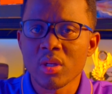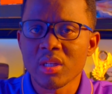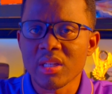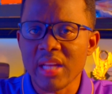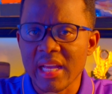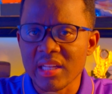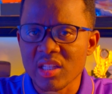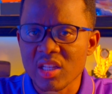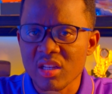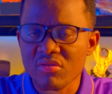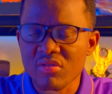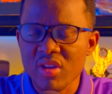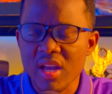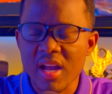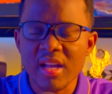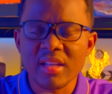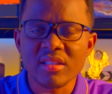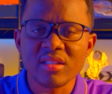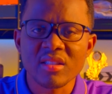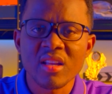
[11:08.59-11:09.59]

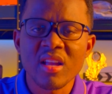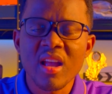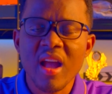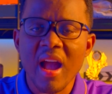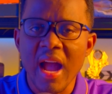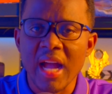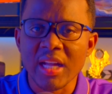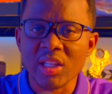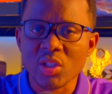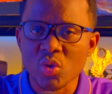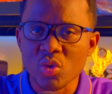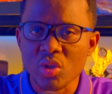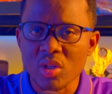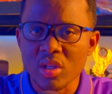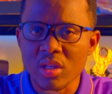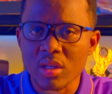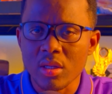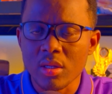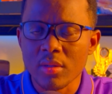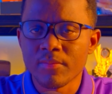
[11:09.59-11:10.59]
Nigerians and to
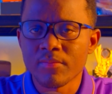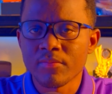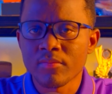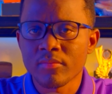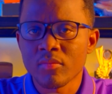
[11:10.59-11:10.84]
the